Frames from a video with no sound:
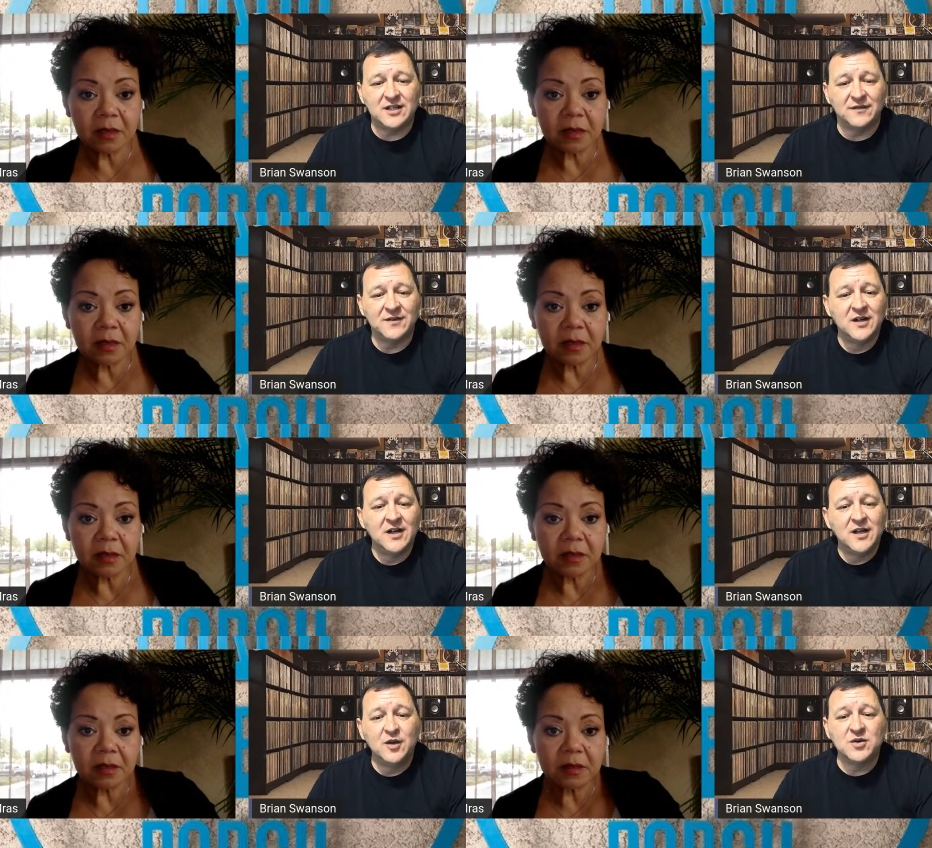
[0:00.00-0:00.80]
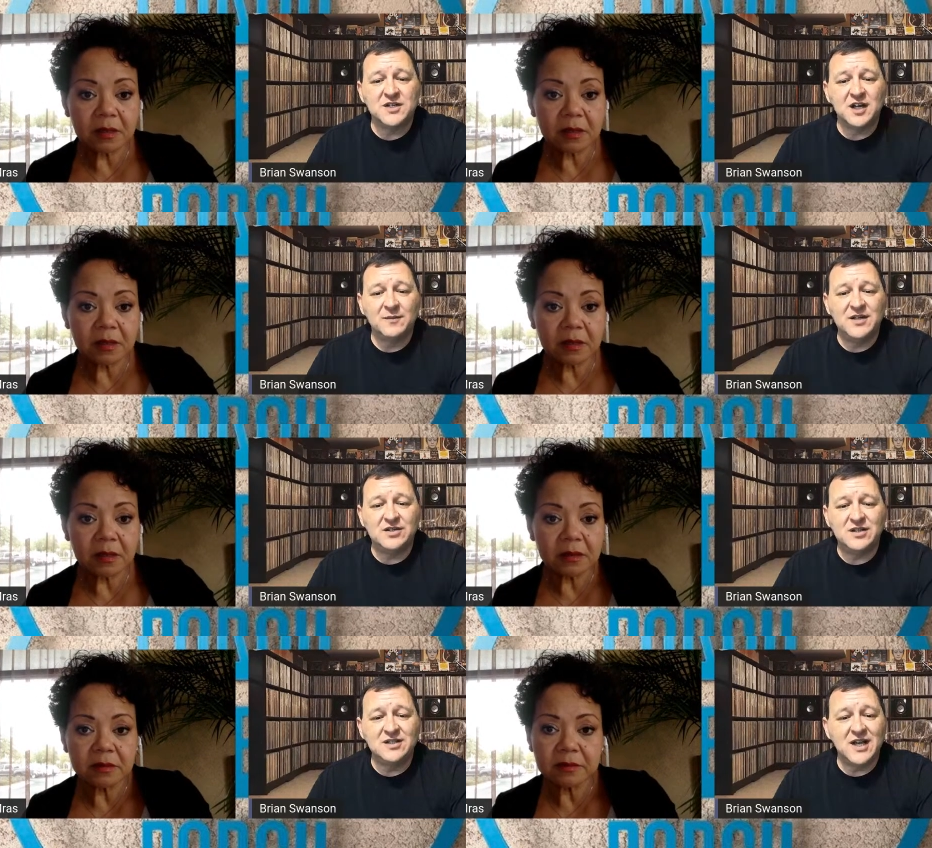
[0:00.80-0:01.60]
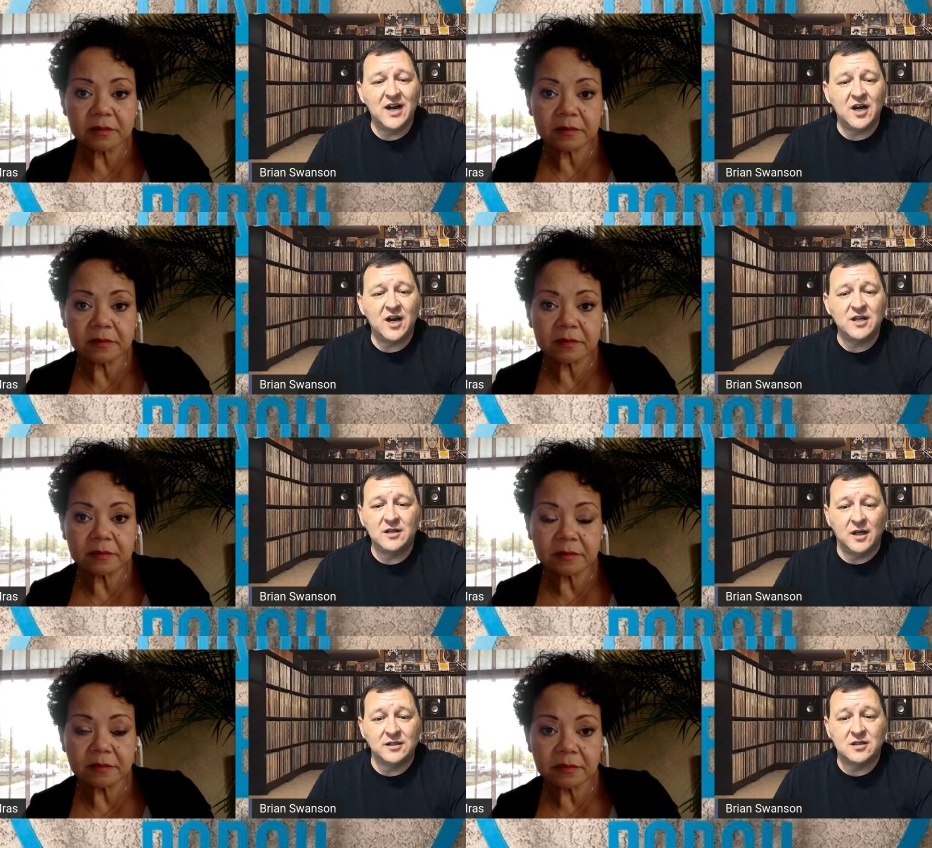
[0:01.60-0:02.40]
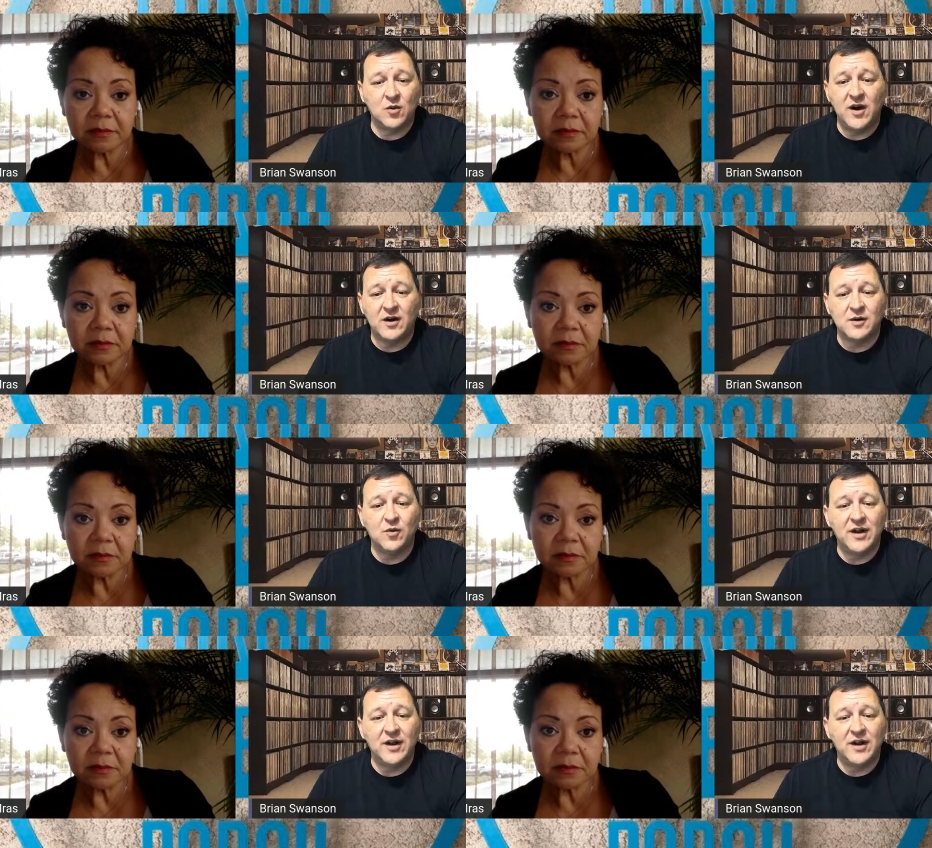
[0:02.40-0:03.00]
Speaker 1: stuff. You were telling yeah. me she's got a, a square or